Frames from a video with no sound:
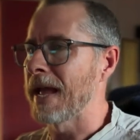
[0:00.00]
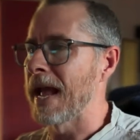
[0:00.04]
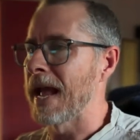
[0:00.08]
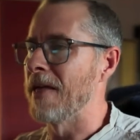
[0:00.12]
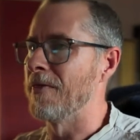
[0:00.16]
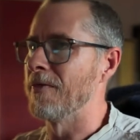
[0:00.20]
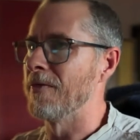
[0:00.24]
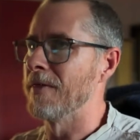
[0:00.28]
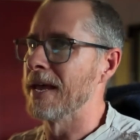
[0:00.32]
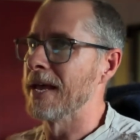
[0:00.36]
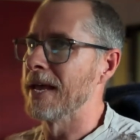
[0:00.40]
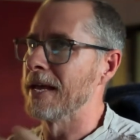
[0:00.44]

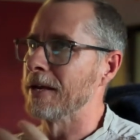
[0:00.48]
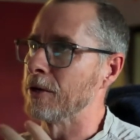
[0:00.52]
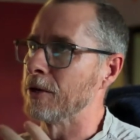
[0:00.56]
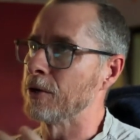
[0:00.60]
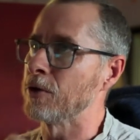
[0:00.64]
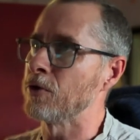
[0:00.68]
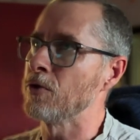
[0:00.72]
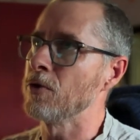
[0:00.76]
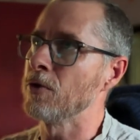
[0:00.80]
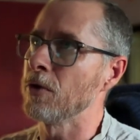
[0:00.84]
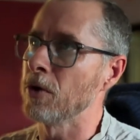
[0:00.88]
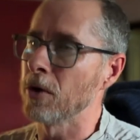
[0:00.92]
And then
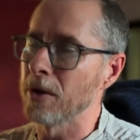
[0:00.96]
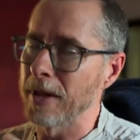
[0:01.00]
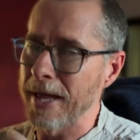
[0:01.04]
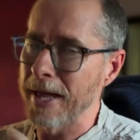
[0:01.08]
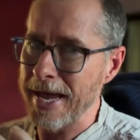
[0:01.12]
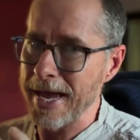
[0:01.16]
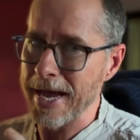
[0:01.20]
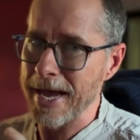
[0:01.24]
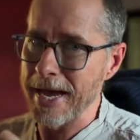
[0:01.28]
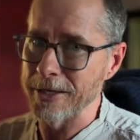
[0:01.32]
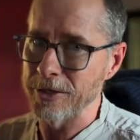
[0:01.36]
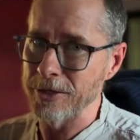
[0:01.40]
Google
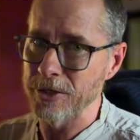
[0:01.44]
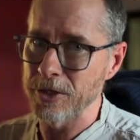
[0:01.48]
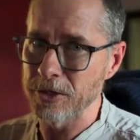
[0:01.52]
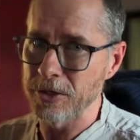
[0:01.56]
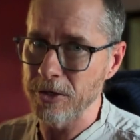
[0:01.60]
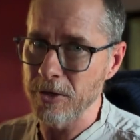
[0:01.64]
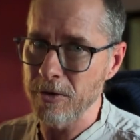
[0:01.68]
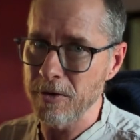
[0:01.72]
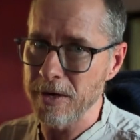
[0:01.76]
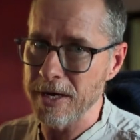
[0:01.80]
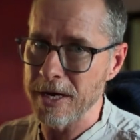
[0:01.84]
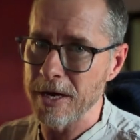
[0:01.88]
AI
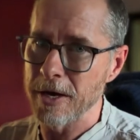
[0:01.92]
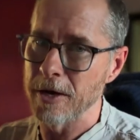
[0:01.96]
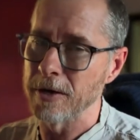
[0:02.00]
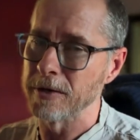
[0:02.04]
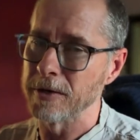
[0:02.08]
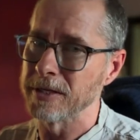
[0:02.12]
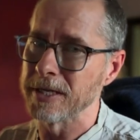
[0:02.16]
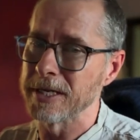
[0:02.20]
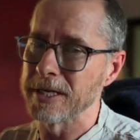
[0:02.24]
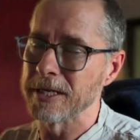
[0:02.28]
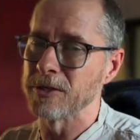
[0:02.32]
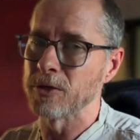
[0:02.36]

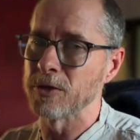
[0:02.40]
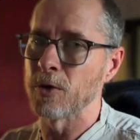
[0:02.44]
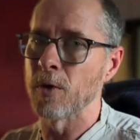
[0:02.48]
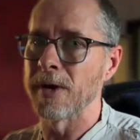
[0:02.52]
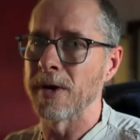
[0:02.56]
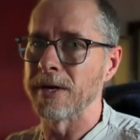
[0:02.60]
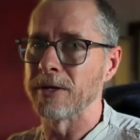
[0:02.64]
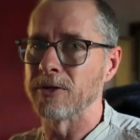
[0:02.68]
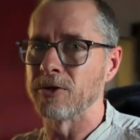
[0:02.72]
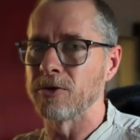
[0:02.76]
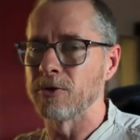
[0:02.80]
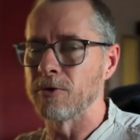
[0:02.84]
Studios is
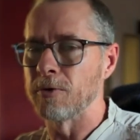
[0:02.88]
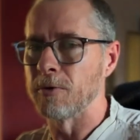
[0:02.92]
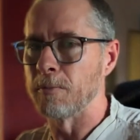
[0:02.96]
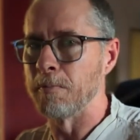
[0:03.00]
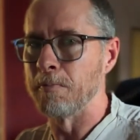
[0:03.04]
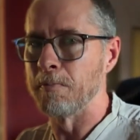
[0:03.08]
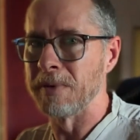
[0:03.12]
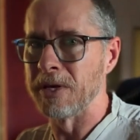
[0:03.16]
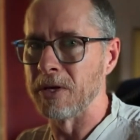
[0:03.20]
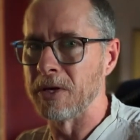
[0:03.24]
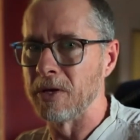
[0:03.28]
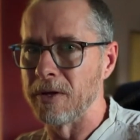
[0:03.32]
going to
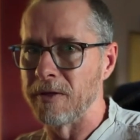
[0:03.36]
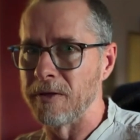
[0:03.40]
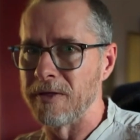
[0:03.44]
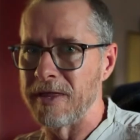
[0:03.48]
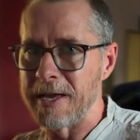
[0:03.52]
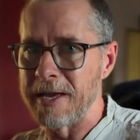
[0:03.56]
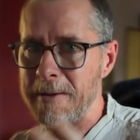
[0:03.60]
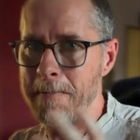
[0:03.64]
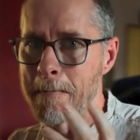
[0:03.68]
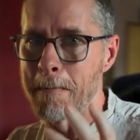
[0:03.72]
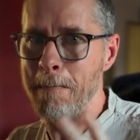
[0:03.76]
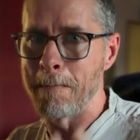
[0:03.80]
build
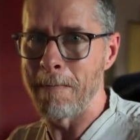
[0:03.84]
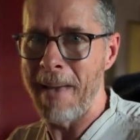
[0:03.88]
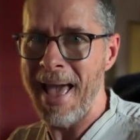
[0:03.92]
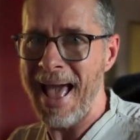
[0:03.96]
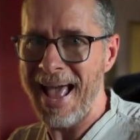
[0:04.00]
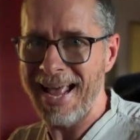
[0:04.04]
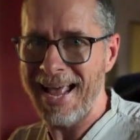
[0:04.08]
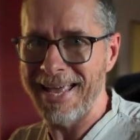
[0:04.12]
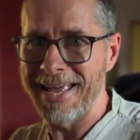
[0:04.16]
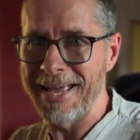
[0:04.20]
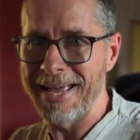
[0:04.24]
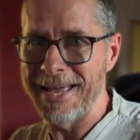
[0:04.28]
the
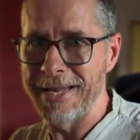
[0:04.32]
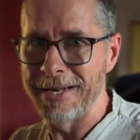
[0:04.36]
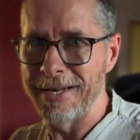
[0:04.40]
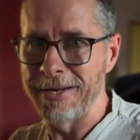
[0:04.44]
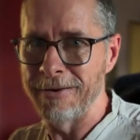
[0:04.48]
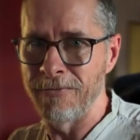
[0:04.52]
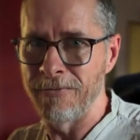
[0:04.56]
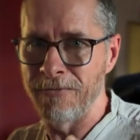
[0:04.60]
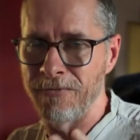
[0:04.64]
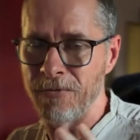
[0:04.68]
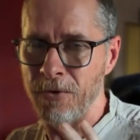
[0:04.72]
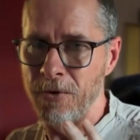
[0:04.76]

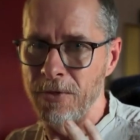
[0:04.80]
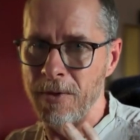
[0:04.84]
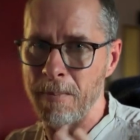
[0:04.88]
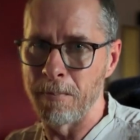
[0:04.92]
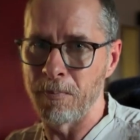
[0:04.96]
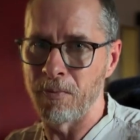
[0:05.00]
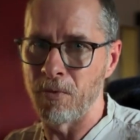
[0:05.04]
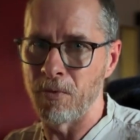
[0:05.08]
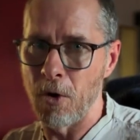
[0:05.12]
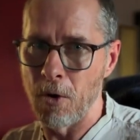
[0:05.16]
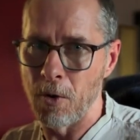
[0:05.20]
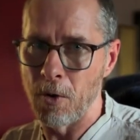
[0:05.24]
backend for the
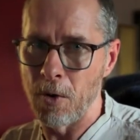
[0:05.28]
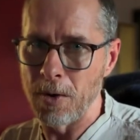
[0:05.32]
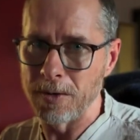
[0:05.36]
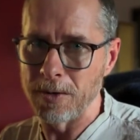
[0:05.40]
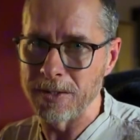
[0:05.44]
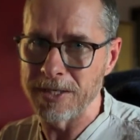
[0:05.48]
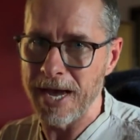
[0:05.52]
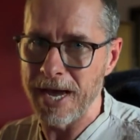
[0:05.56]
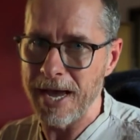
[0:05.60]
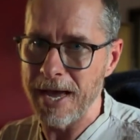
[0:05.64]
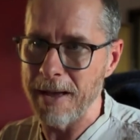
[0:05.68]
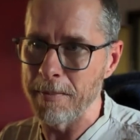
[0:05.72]

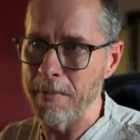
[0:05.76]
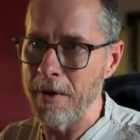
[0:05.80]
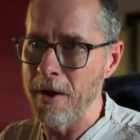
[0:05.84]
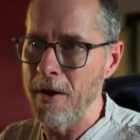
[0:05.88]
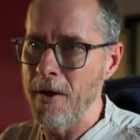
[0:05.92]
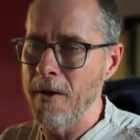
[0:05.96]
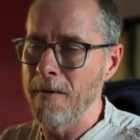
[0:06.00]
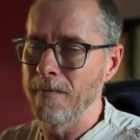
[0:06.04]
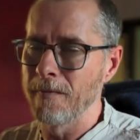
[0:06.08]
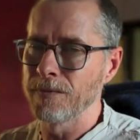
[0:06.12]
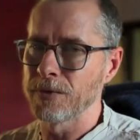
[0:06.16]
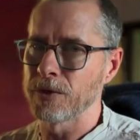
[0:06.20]
prototype.
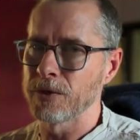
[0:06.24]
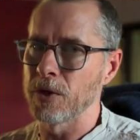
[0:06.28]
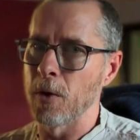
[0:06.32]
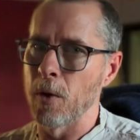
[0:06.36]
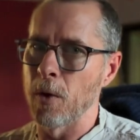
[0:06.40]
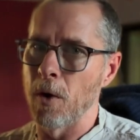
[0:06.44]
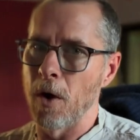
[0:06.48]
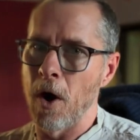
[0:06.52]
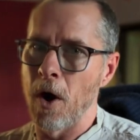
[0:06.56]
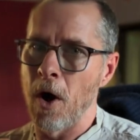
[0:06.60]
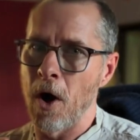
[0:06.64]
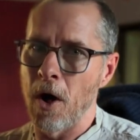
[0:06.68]

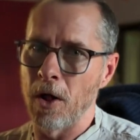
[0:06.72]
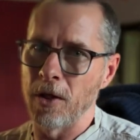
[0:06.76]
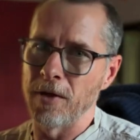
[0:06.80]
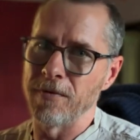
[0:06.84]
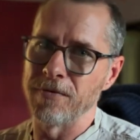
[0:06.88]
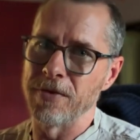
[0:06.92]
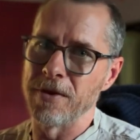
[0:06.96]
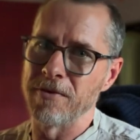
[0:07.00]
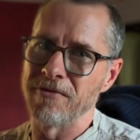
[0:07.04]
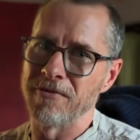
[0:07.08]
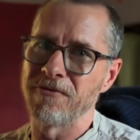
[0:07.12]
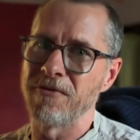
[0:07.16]
So all
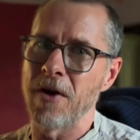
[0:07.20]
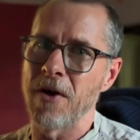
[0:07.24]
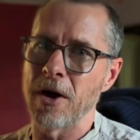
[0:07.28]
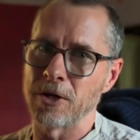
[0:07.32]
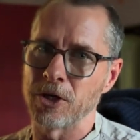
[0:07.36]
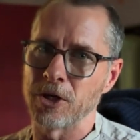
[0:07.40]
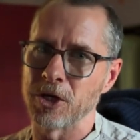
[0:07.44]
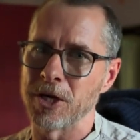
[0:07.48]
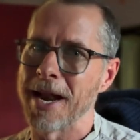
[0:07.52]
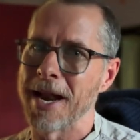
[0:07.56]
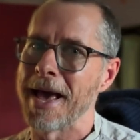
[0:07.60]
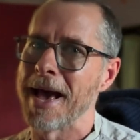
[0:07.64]
of the
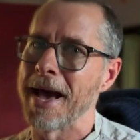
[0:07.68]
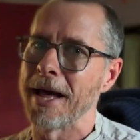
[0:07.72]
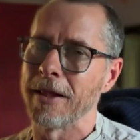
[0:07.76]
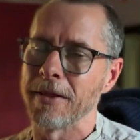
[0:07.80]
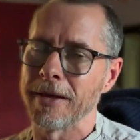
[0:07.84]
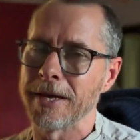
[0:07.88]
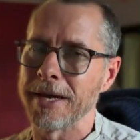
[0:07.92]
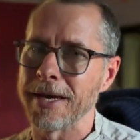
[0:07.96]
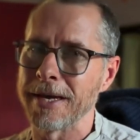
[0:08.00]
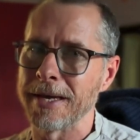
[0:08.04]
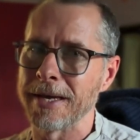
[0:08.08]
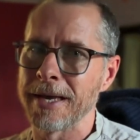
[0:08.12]

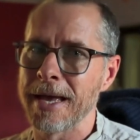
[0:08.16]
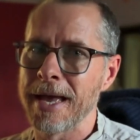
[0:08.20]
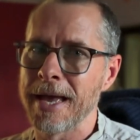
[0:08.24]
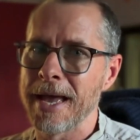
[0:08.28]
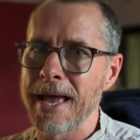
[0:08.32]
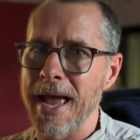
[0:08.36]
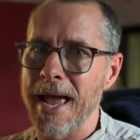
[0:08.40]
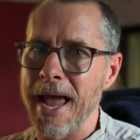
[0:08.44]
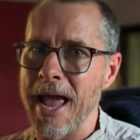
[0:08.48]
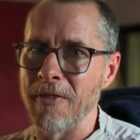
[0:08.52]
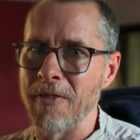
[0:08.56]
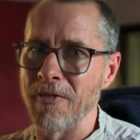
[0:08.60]
functionality
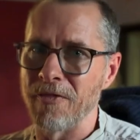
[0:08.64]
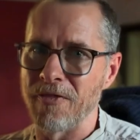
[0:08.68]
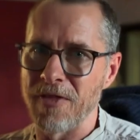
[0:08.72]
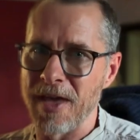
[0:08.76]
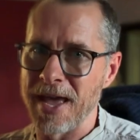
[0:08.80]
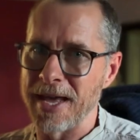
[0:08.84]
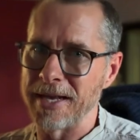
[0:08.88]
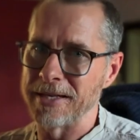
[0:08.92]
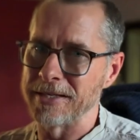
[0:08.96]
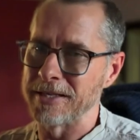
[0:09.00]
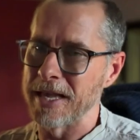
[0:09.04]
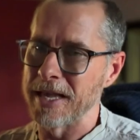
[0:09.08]
and
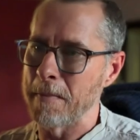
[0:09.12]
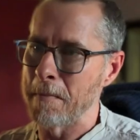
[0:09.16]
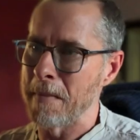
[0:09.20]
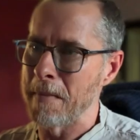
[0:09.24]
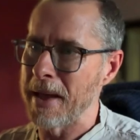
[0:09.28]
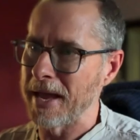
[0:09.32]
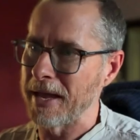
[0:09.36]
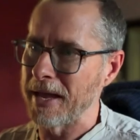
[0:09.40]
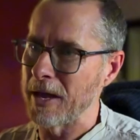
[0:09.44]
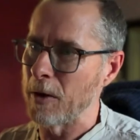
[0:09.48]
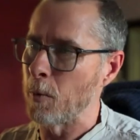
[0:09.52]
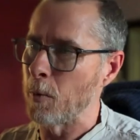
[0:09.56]
things that
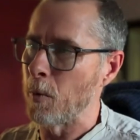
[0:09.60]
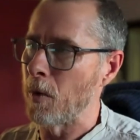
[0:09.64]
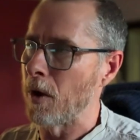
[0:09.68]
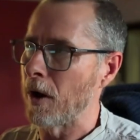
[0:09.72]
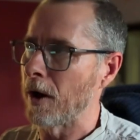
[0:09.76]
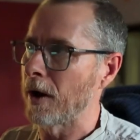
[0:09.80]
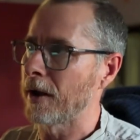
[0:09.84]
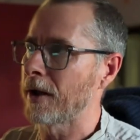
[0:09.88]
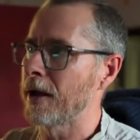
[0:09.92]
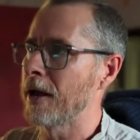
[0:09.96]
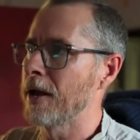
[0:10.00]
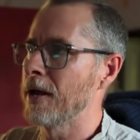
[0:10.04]
make it
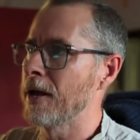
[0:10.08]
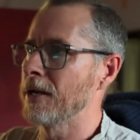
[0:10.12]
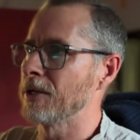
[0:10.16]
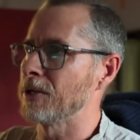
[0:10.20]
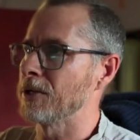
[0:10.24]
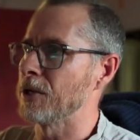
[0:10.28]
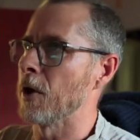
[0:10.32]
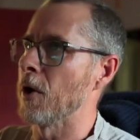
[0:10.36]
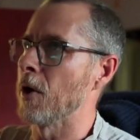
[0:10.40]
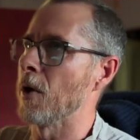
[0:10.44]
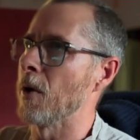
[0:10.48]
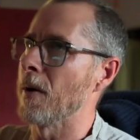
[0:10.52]
work.
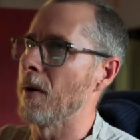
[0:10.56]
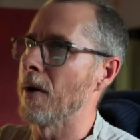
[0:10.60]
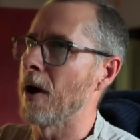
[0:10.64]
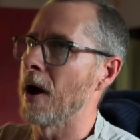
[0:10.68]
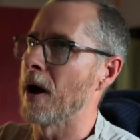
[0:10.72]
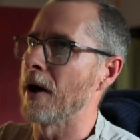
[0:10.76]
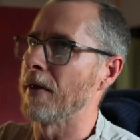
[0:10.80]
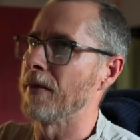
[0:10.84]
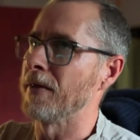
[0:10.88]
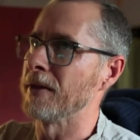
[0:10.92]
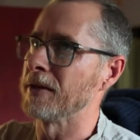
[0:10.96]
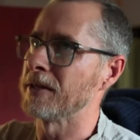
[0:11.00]
So
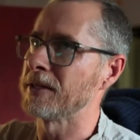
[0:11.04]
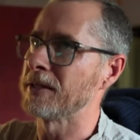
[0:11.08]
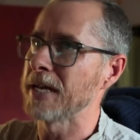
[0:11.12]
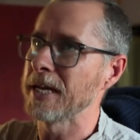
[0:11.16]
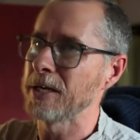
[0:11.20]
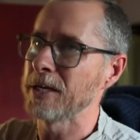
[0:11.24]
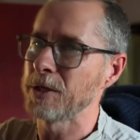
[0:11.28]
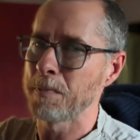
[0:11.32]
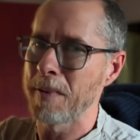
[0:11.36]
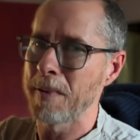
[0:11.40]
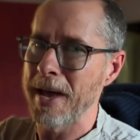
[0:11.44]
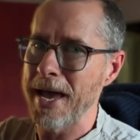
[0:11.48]
on the
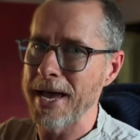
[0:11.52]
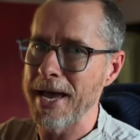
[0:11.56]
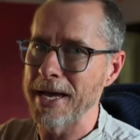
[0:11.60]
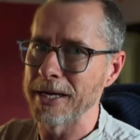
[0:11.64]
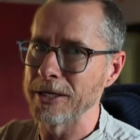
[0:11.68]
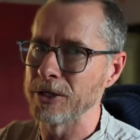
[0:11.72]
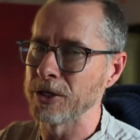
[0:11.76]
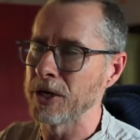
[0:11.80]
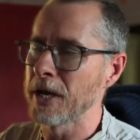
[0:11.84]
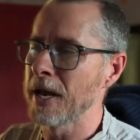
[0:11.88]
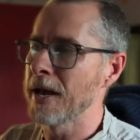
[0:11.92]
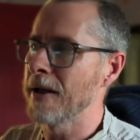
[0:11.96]
Stitch
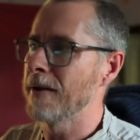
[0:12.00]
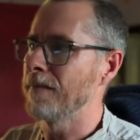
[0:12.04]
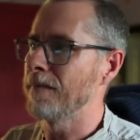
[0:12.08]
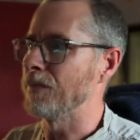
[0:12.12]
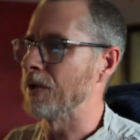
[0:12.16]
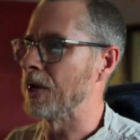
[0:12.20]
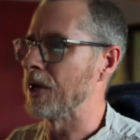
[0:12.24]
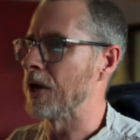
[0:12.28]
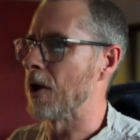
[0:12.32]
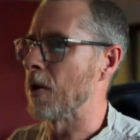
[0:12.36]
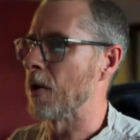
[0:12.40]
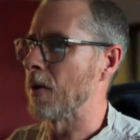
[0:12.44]
page,
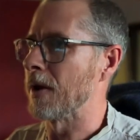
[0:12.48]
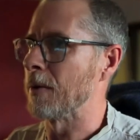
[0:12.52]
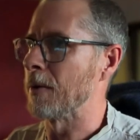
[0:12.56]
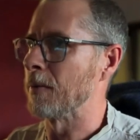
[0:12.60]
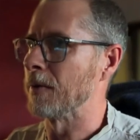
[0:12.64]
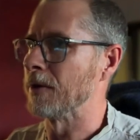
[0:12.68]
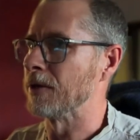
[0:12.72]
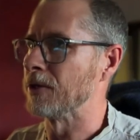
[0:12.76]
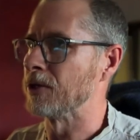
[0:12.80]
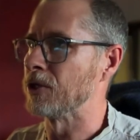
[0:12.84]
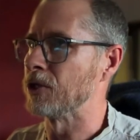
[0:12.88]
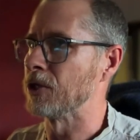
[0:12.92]
it
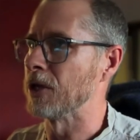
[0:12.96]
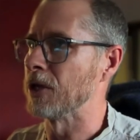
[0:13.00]
was